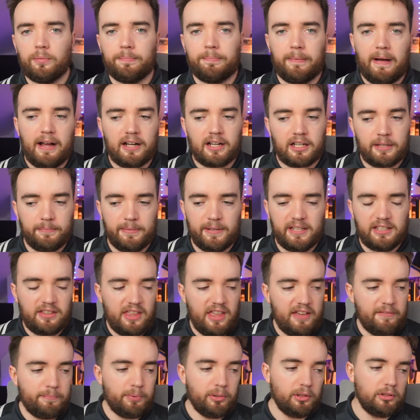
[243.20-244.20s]
back a bit.
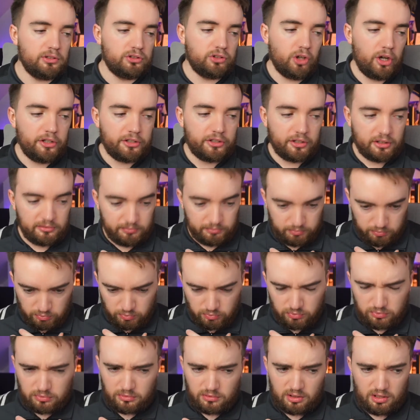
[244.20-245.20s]
They've pulled out
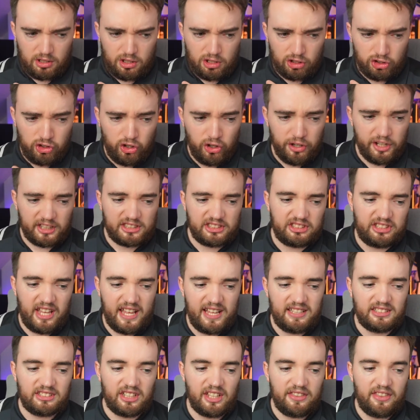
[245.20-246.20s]
to an
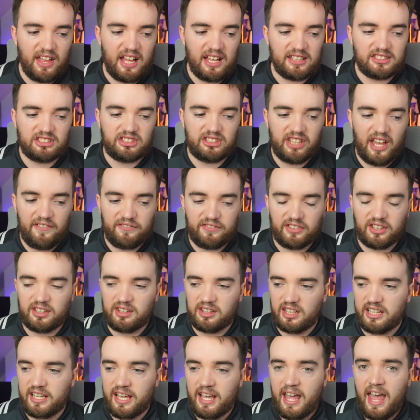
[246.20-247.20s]
extent, and that's
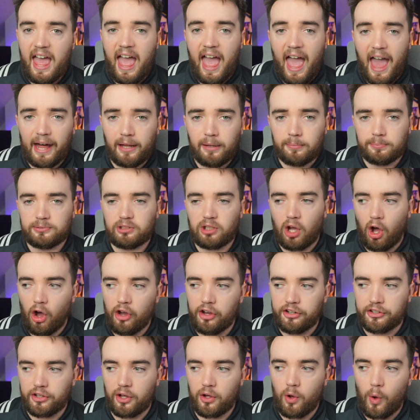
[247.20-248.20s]
definitely helped
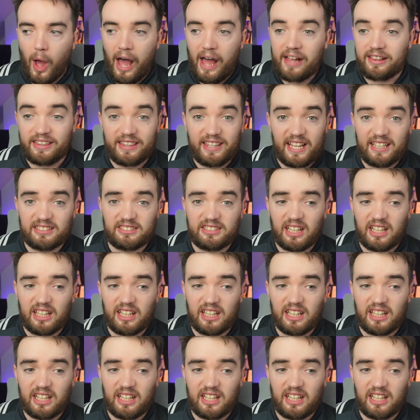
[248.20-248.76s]
out at Nice.